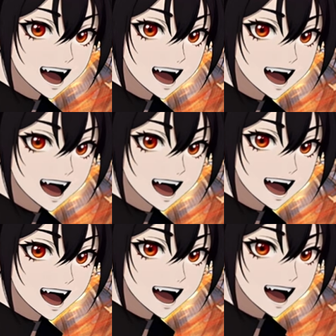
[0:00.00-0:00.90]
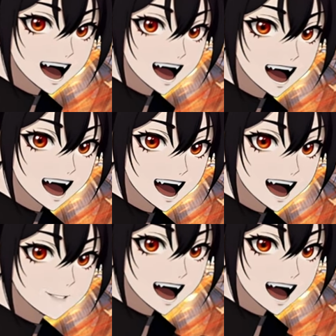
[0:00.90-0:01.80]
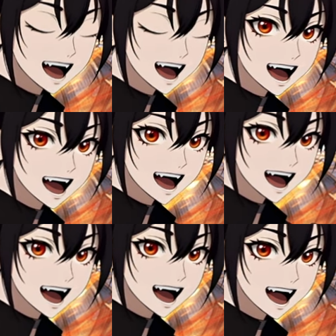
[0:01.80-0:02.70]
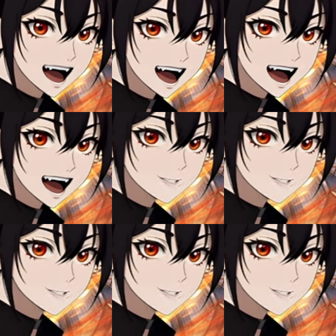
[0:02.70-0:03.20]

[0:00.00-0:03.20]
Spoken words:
much outside of using two buttons.